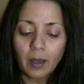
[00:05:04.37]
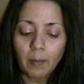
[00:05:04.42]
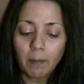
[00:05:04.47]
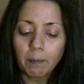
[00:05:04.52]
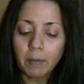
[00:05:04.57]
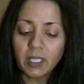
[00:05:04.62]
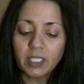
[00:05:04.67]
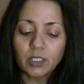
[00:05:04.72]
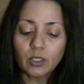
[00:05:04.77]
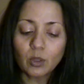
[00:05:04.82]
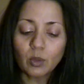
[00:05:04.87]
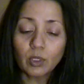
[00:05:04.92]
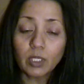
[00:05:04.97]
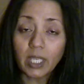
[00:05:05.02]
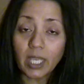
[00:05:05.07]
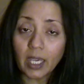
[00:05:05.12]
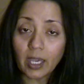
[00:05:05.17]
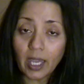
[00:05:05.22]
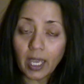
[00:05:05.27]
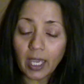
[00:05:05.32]
but don't
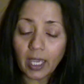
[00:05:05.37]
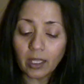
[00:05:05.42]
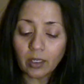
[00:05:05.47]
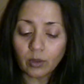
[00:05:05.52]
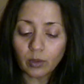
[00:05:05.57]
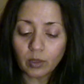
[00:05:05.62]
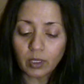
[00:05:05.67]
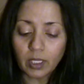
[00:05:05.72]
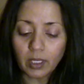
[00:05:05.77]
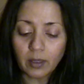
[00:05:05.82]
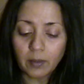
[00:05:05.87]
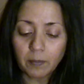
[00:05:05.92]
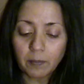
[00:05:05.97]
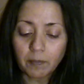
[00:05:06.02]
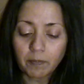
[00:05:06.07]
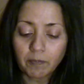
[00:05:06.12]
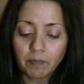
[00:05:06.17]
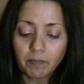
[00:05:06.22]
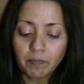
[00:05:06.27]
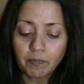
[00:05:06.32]
lay a hand on him,"
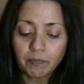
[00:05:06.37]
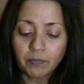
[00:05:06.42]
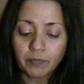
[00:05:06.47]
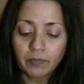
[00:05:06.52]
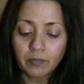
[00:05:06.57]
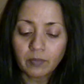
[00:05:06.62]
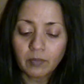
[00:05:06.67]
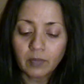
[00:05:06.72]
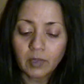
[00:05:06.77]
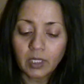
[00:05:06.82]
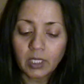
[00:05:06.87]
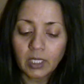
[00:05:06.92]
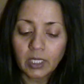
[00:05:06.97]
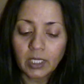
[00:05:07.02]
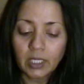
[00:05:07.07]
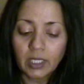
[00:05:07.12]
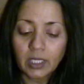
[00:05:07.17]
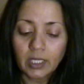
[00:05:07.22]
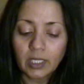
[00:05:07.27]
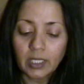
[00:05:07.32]

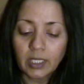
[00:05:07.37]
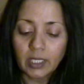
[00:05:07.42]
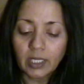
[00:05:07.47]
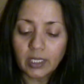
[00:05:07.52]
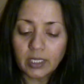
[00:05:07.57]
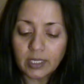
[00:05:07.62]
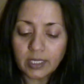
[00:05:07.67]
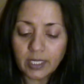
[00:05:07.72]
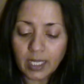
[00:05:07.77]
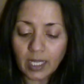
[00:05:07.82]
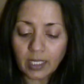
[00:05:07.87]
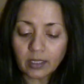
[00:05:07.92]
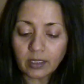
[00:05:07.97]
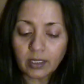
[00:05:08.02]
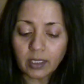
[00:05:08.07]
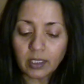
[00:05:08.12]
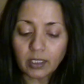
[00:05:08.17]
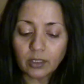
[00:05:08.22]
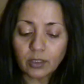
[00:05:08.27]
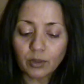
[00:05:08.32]

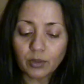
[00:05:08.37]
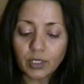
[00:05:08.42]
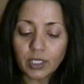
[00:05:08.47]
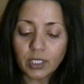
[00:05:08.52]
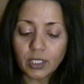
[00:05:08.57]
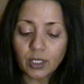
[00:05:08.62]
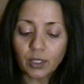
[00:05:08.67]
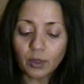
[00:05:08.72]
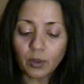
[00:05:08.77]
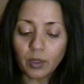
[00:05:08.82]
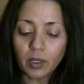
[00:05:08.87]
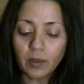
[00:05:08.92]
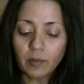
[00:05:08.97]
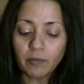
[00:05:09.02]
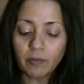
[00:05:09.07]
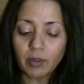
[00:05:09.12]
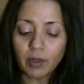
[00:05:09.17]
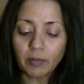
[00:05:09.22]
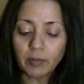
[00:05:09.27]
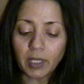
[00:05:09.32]
intending to rescue him
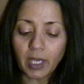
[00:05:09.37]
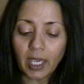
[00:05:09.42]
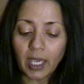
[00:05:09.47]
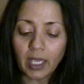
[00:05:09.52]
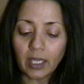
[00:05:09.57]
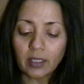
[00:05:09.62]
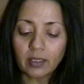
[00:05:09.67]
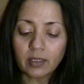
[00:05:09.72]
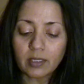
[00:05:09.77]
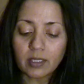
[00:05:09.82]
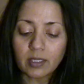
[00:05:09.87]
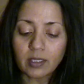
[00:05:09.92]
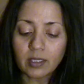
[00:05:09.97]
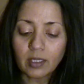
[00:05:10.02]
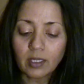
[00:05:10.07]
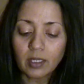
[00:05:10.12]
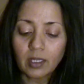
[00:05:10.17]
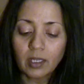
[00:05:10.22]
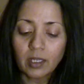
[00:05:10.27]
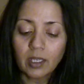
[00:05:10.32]
from their hands
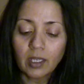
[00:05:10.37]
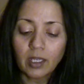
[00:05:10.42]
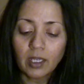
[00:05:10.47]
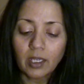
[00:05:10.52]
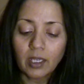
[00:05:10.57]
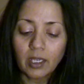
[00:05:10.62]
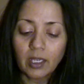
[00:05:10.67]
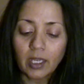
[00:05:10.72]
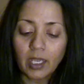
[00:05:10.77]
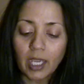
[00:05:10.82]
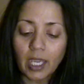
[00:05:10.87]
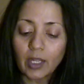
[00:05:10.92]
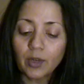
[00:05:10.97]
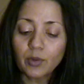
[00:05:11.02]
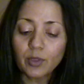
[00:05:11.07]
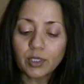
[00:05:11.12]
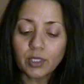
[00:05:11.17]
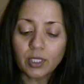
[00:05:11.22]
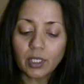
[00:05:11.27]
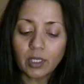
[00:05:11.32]
and
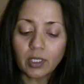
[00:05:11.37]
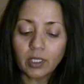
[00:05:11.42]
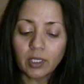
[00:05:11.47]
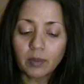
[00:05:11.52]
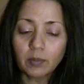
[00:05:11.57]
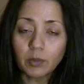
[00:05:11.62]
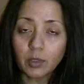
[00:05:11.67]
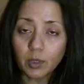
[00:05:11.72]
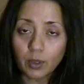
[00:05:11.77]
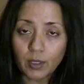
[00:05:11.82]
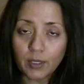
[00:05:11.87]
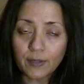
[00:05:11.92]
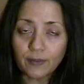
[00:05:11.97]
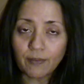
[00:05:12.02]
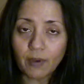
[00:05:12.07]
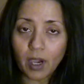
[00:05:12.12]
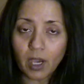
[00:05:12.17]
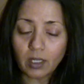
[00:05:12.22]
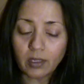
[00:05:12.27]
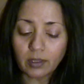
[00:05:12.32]
return him to his
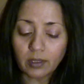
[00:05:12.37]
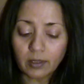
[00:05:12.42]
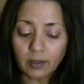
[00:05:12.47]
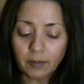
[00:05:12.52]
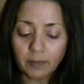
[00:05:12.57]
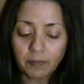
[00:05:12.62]
father.